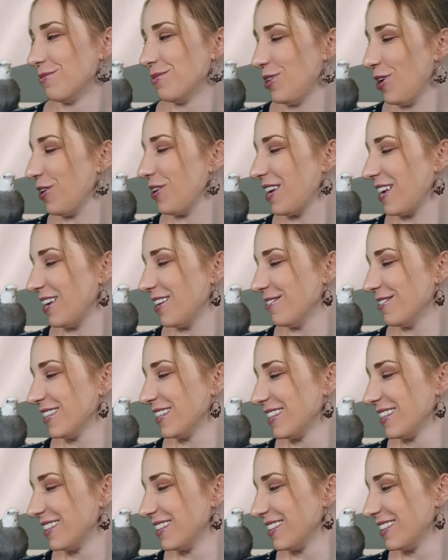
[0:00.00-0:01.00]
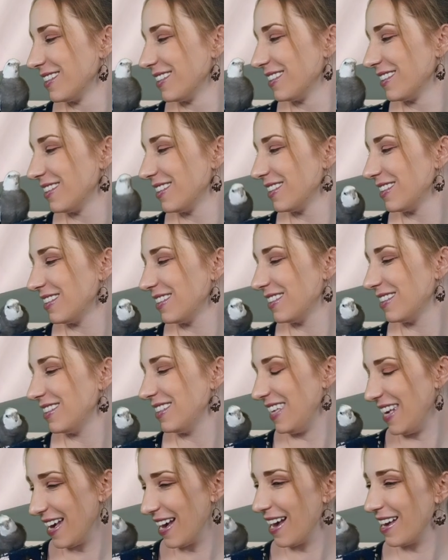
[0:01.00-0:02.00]
You're cute!
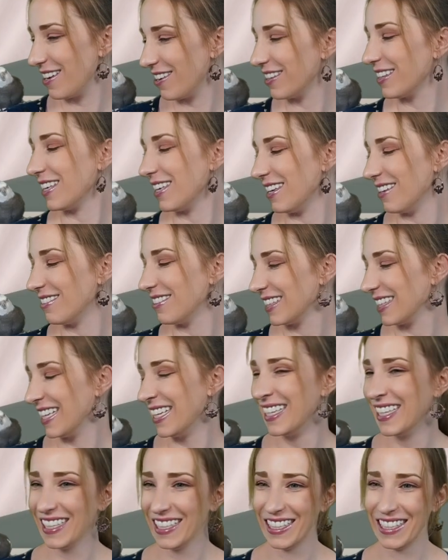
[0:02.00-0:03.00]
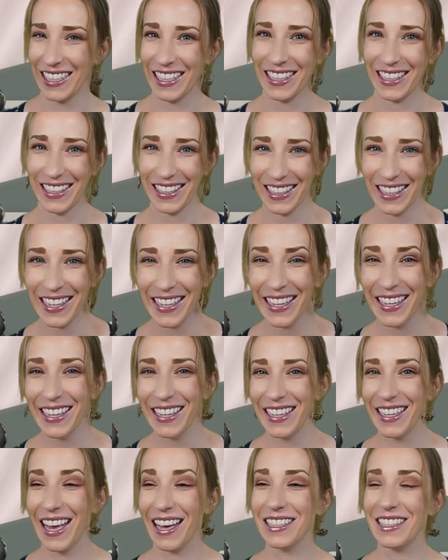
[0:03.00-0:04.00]
Yeah, you're cute.
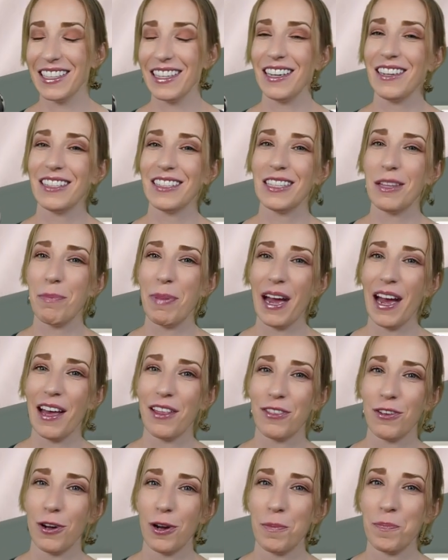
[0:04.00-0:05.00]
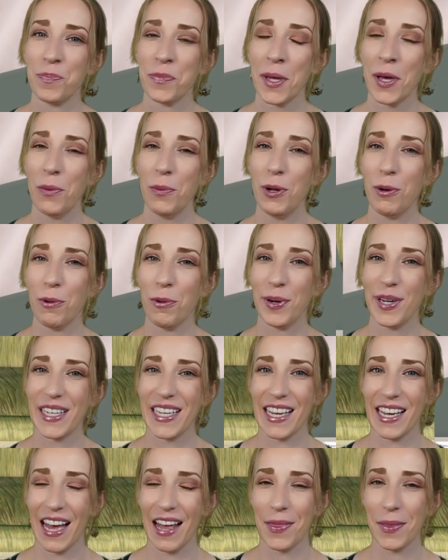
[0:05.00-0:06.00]
Yeah, so here's the bathroom. We were
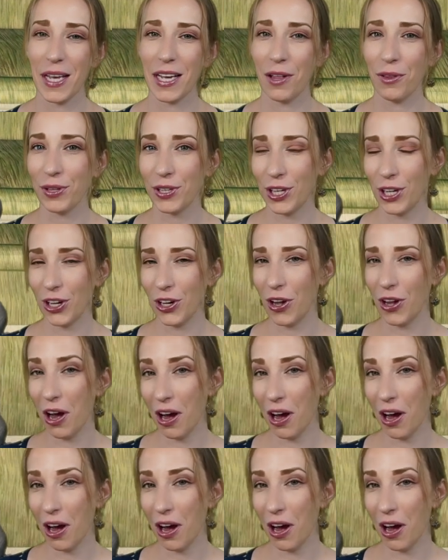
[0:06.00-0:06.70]
working on like a little...